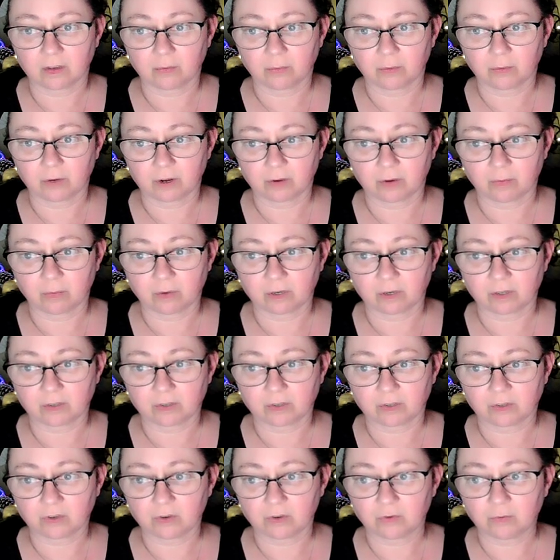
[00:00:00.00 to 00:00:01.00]
but on
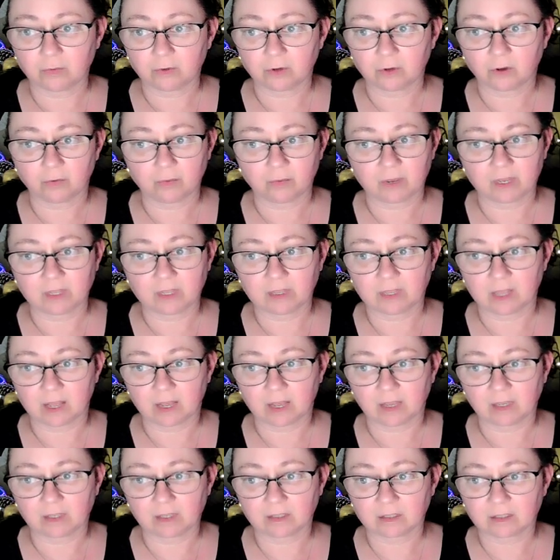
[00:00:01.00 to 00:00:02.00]
Barzum no
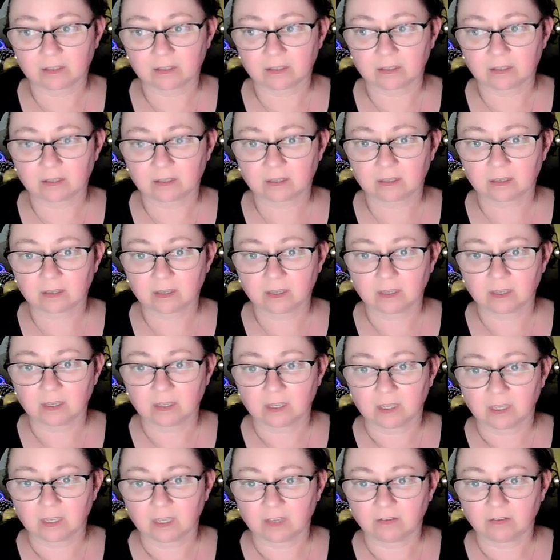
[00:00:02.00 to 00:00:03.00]
man lies.
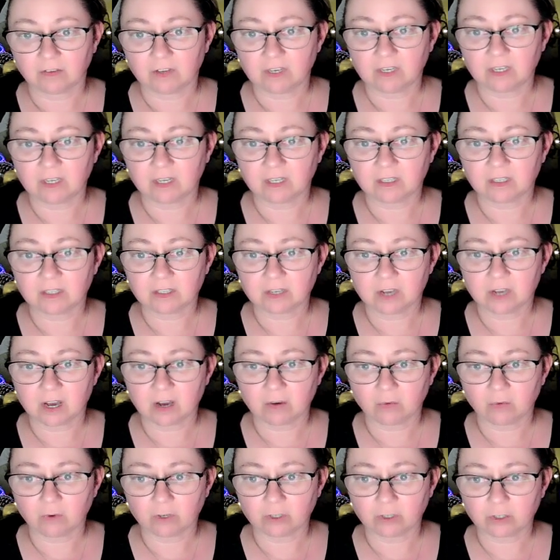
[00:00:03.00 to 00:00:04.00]
If he does
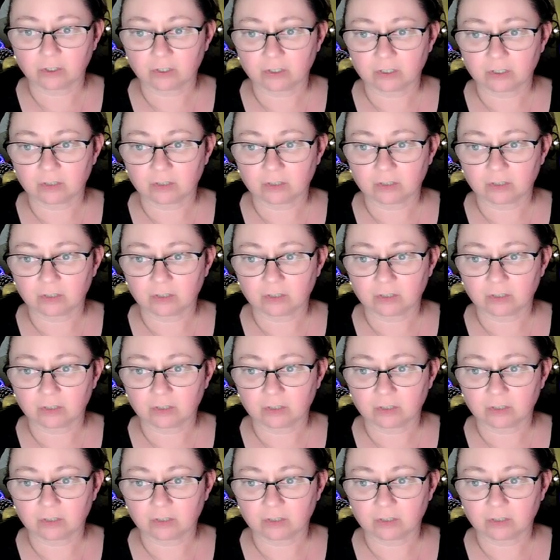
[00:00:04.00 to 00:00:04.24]
not wish to